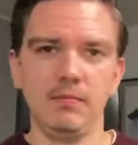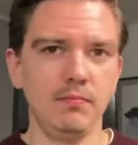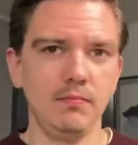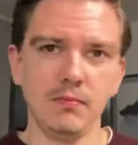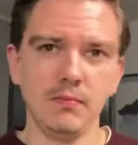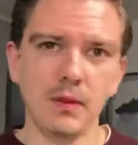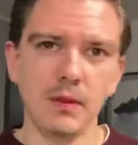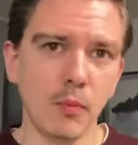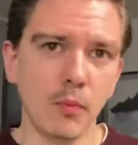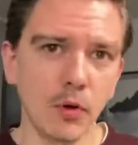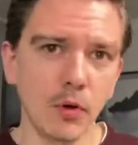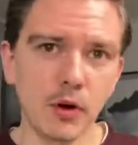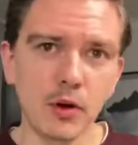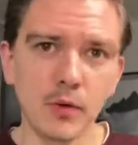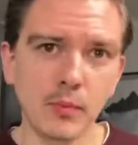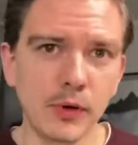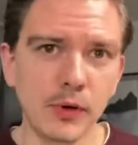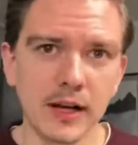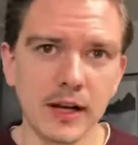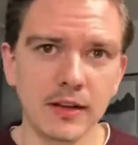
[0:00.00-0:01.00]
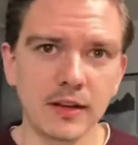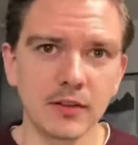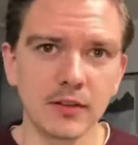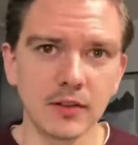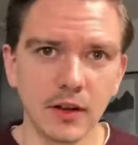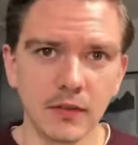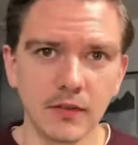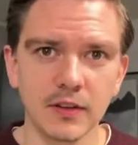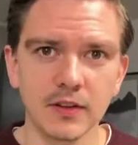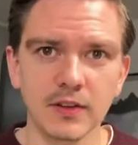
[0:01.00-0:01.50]
The more you practice,
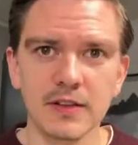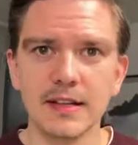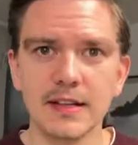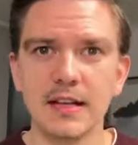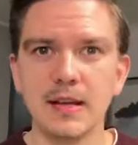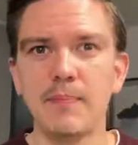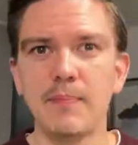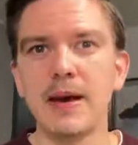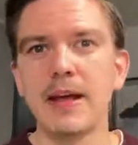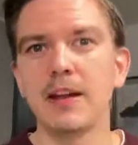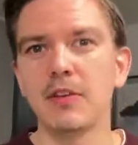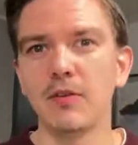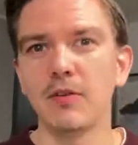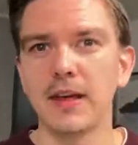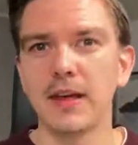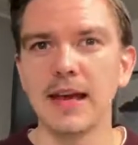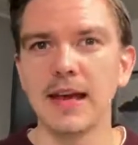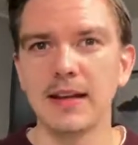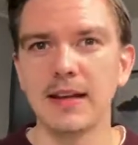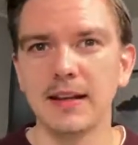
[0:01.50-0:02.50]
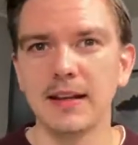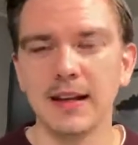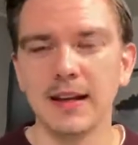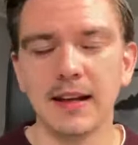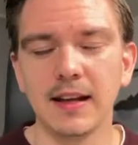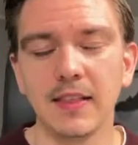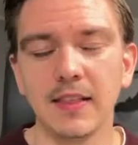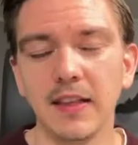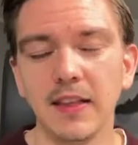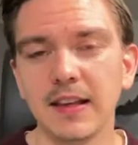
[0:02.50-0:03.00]
obviously, the better you get. And
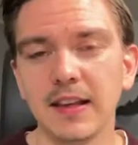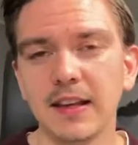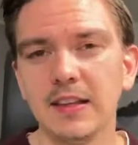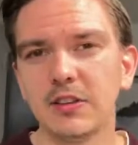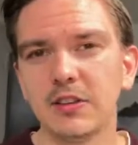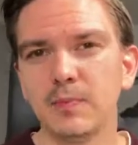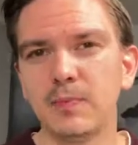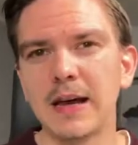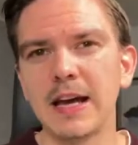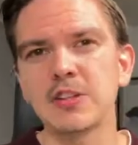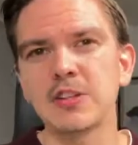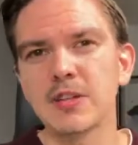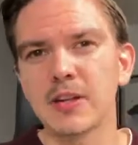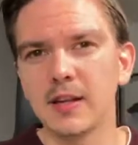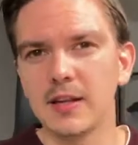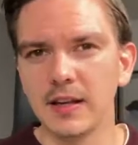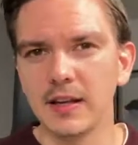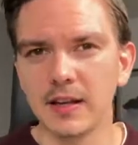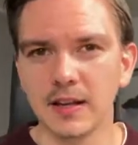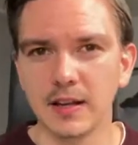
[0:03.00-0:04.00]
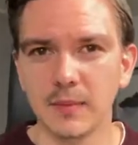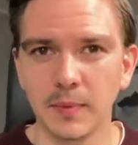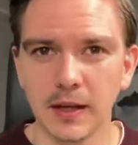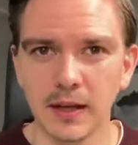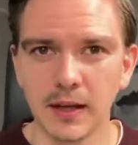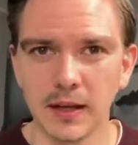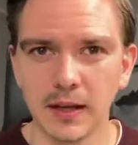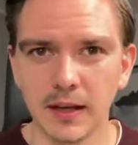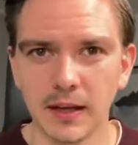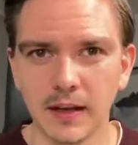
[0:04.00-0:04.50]
I think especially at the
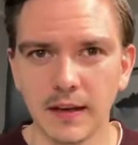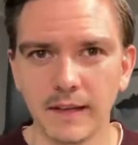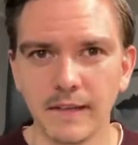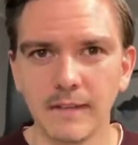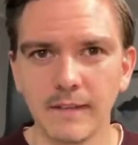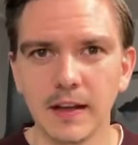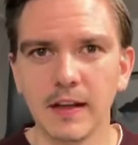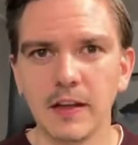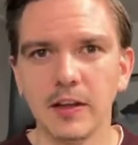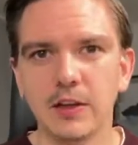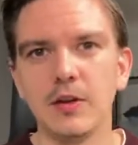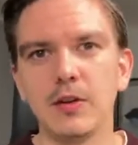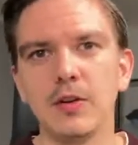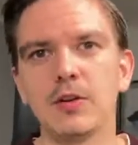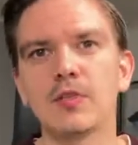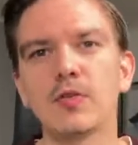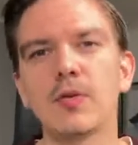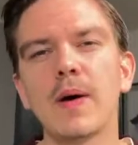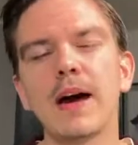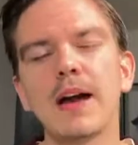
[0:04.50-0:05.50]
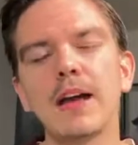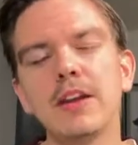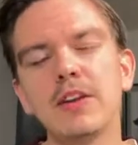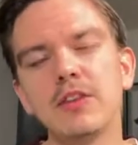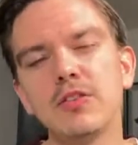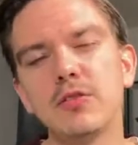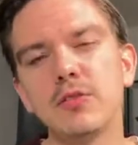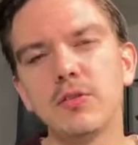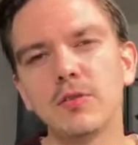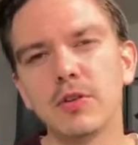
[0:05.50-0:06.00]
beginning, you
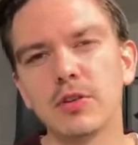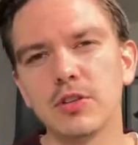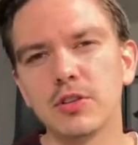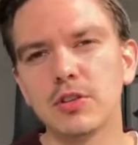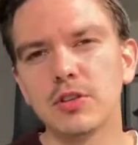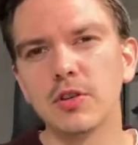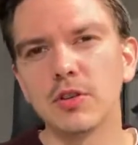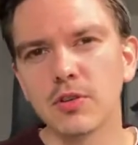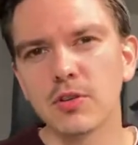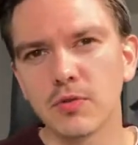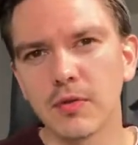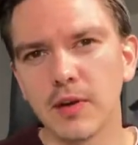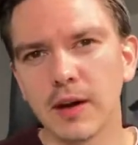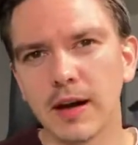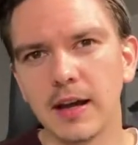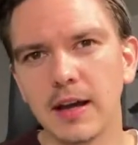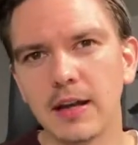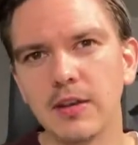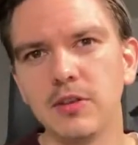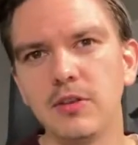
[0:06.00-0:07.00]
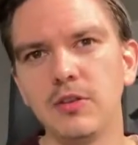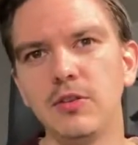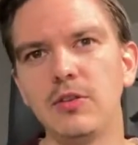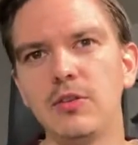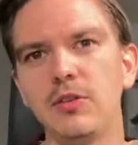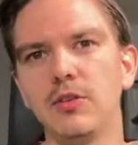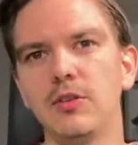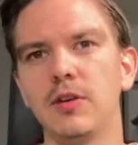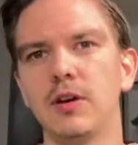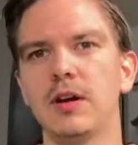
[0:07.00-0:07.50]
should try
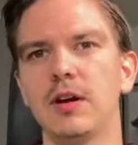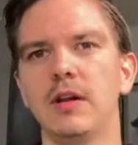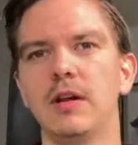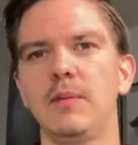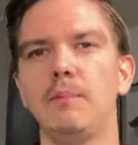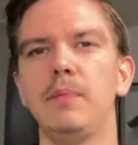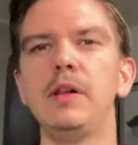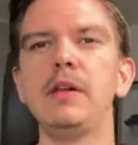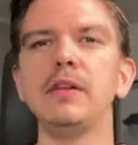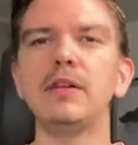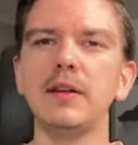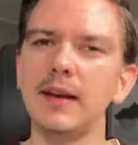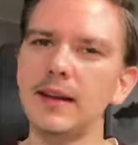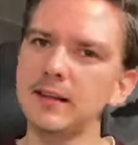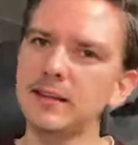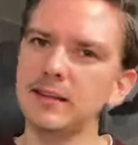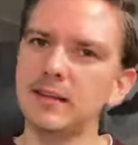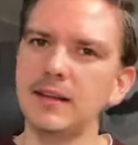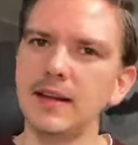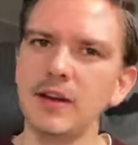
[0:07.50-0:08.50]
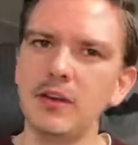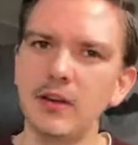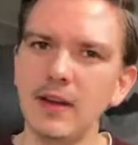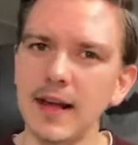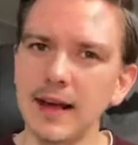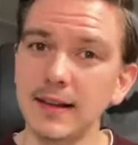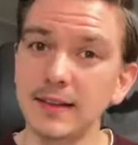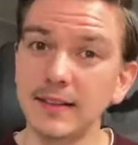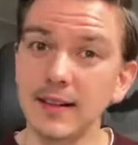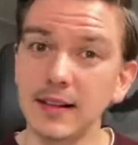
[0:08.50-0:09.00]
to build the necessary
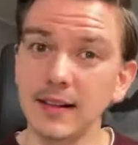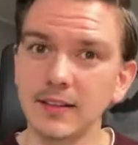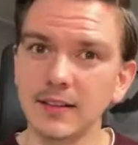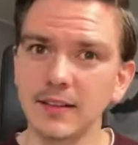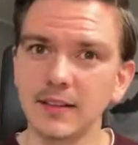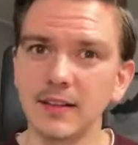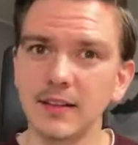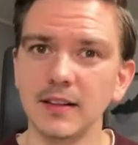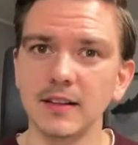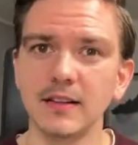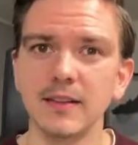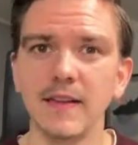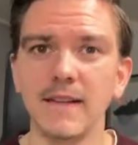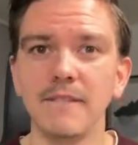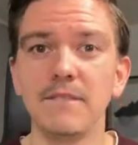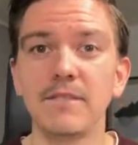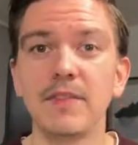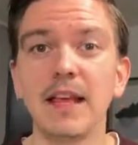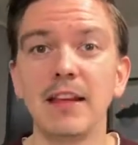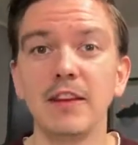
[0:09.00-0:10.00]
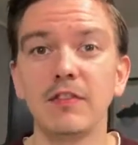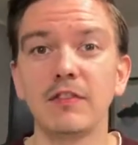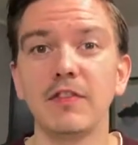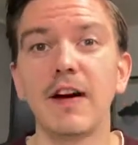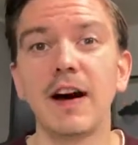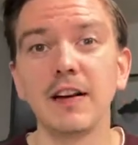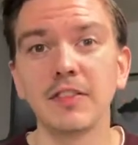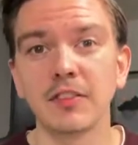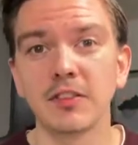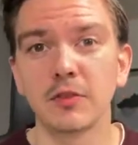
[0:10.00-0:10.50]
Excel skills as
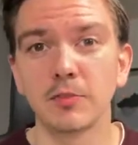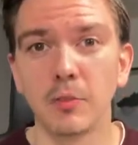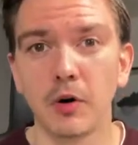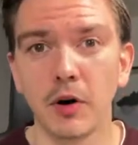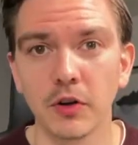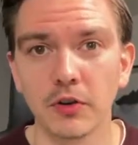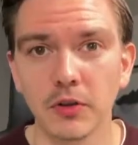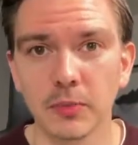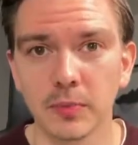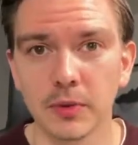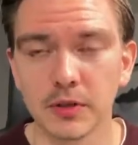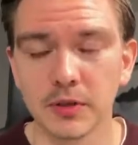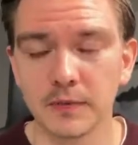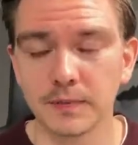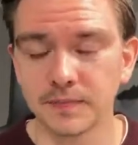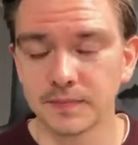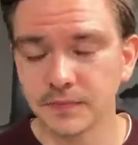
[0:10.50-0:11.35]
fast as possible,